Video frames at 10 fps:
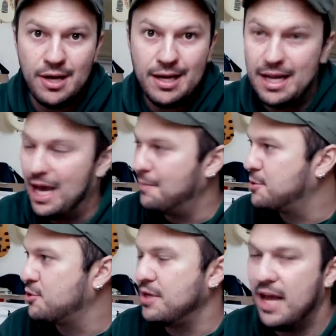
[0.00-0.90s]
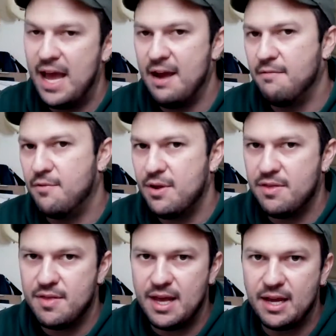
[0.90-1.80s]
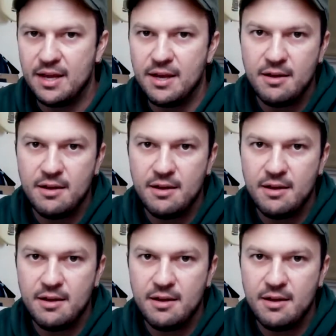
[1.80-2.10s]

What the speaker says: capturing everything